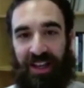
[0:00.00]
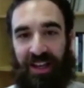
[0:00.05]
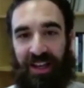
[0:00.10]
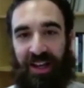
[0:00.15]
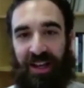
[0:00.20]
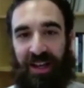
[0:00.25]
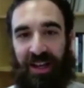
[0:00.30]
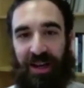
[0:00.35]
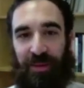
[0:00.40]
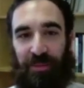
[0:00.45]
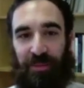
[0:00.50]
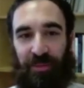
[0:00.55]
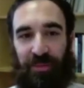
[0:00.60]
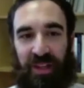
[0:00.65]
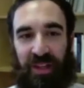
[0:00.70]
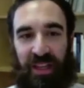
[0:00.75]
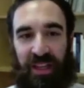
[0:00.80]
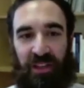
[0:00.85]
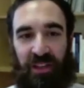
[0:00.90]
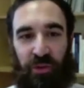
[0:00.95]

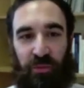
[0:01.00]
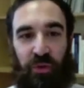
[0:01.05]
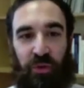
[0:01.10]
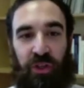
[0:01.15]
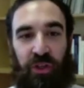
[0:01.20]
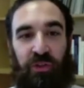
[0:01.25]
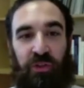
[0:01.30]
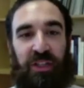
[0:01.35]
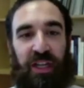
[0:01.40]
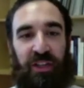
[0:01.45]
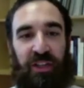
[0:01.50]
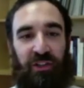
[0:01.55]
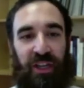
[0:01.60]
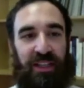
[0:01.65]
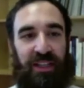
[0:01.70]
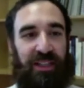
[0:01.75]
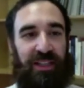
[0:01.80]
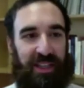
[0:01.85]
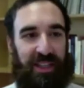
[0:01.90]
In your book, you suggest,